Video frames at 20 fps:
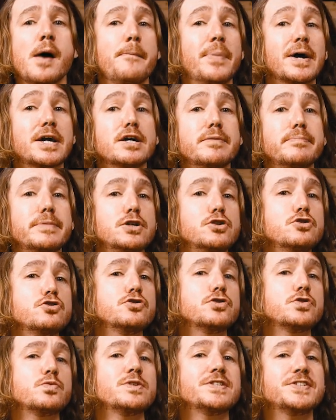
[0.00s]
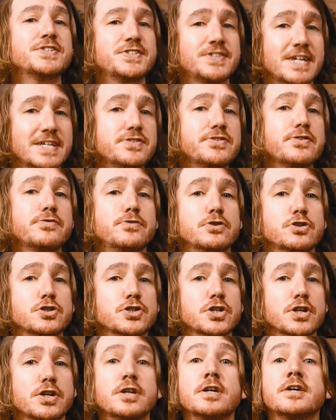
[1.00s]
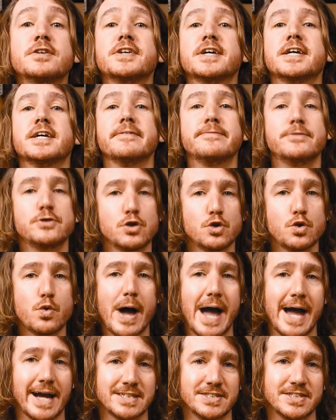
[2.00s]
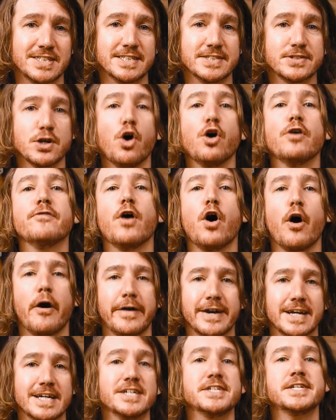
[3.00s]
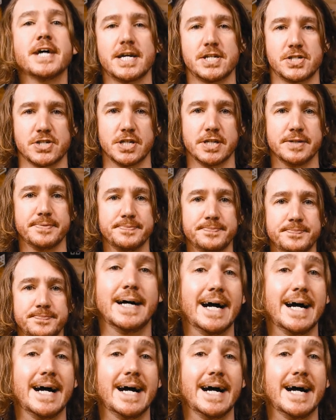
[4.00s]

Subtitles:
but can be used with sensor fusion to give 2 axes of orientation.